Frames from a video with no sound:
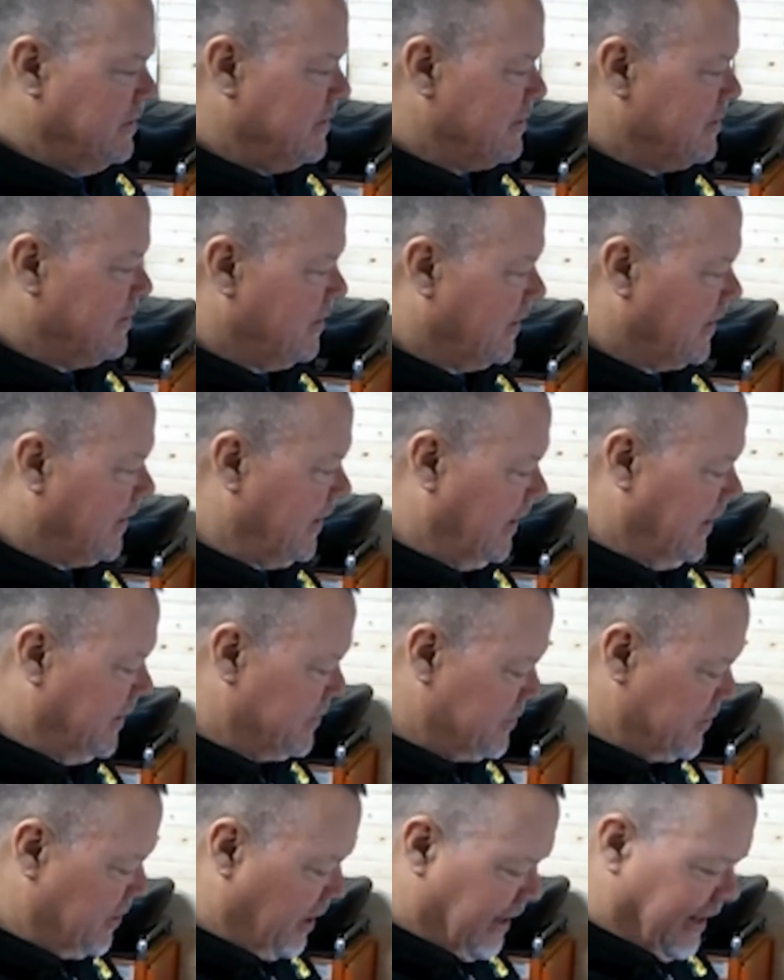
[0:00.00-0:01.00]
Again,
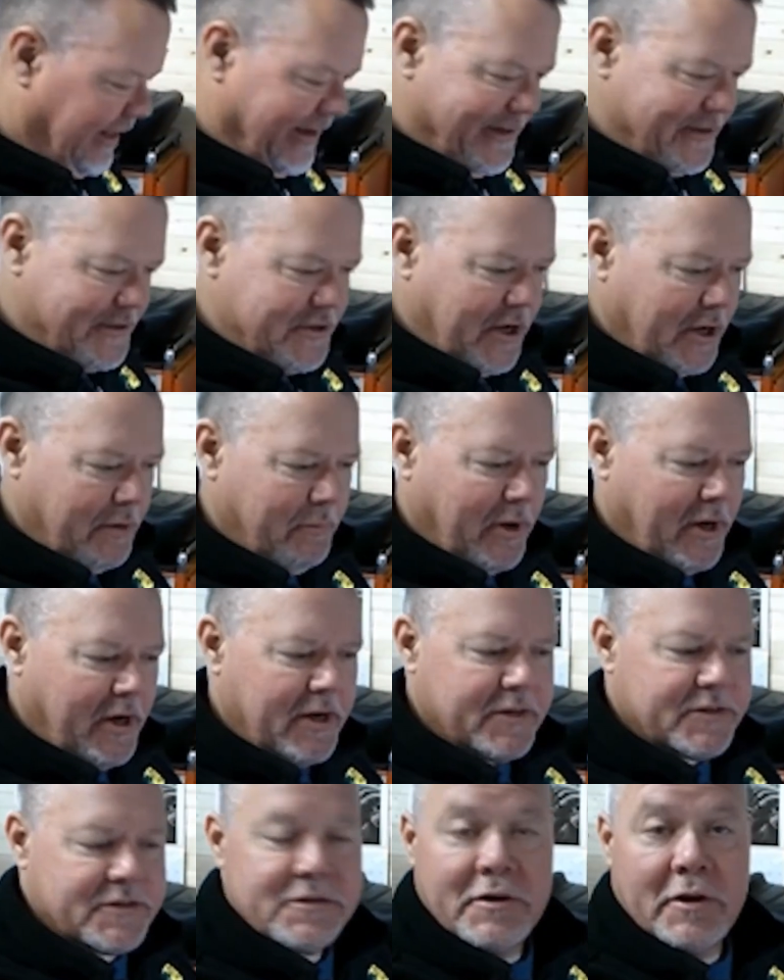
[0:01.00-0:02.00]
shout out to
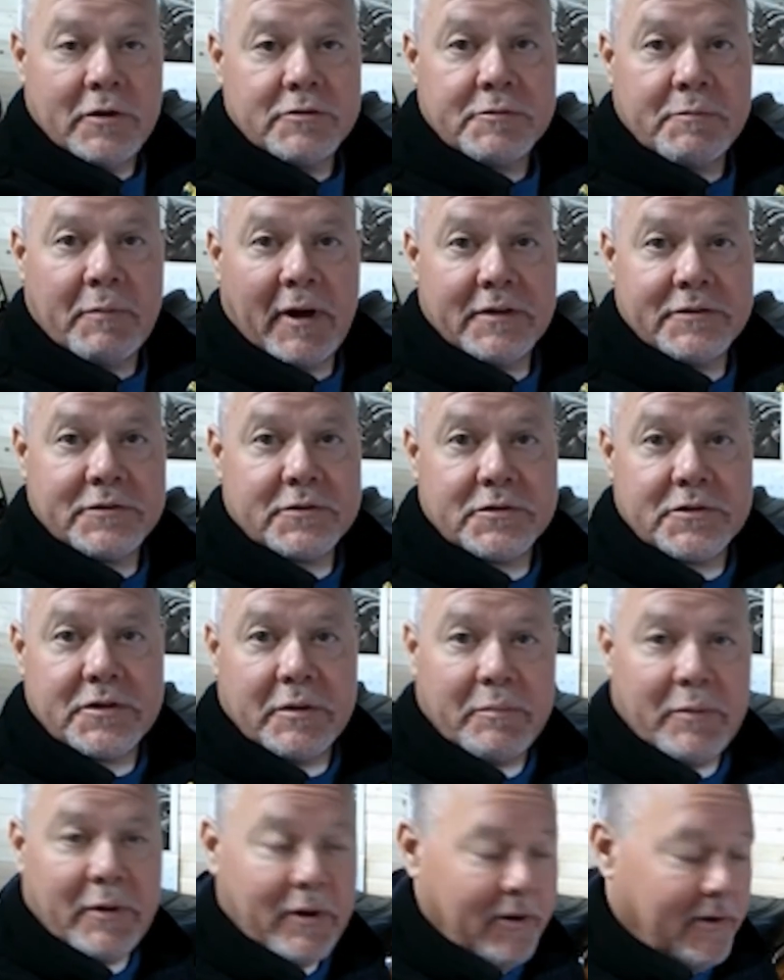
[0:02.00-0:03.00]
DoubleG. No
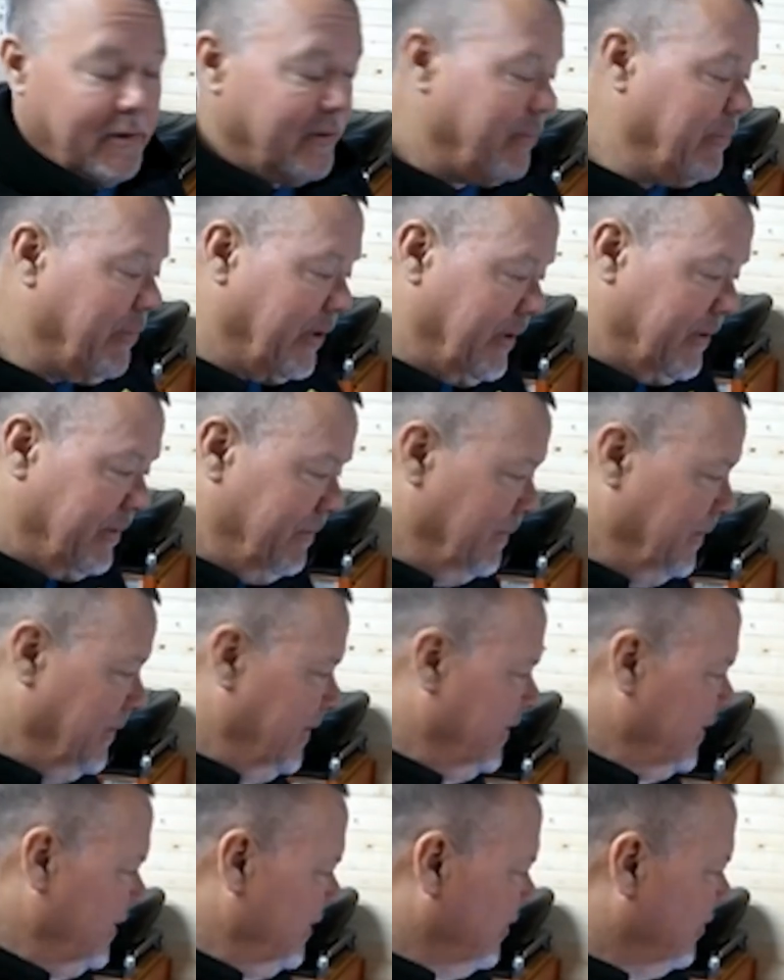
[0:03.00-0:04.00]
sponsorship at all, but
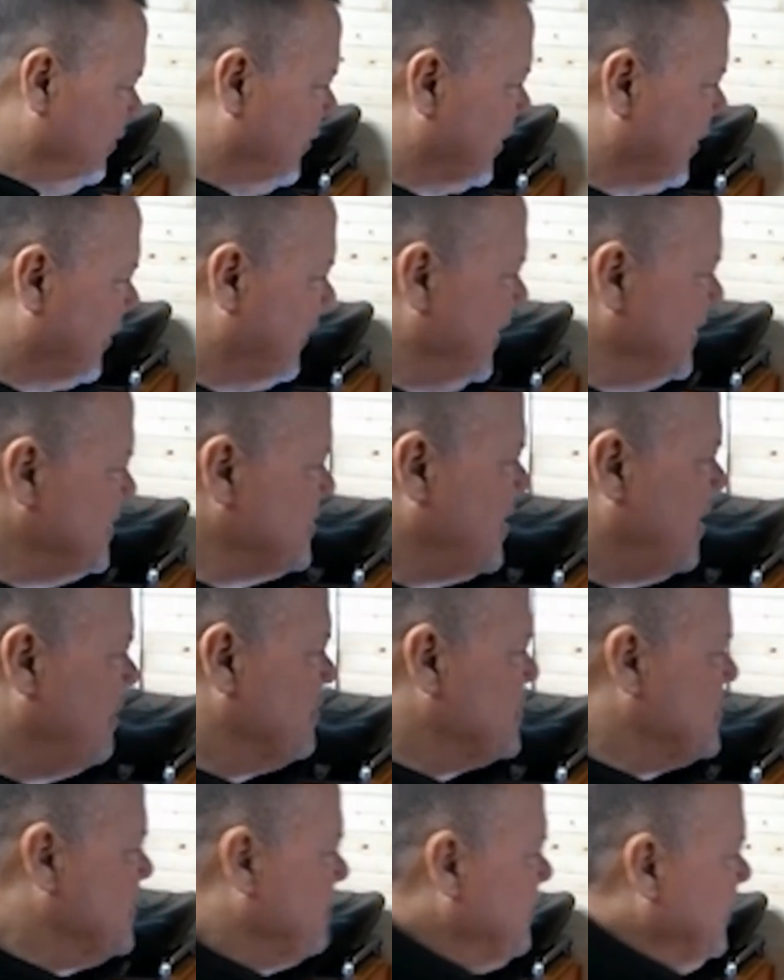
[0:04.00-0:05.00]
what a great job of
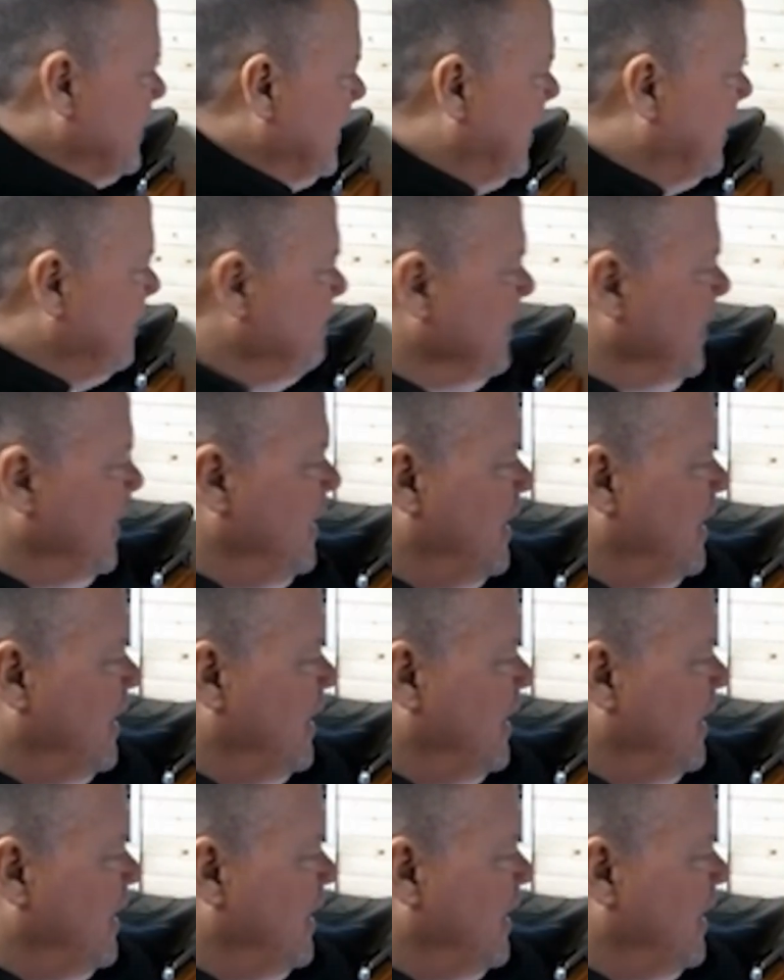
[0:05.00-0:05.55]
shipping that.